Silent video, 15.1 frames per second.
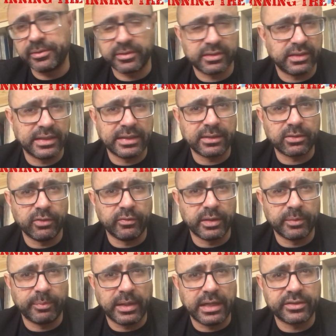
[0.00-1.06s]
which is later
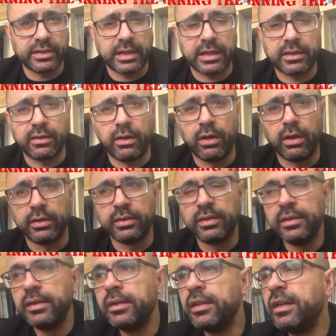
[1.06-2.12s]
covered by Shaka Khan,
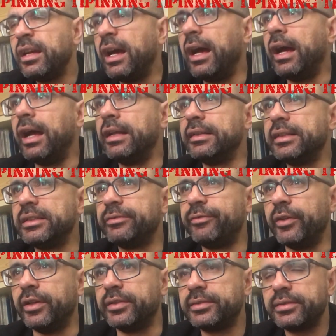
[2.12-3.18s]
and his
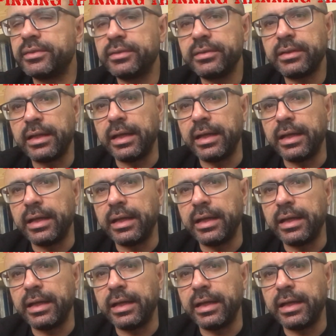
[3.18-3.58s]
first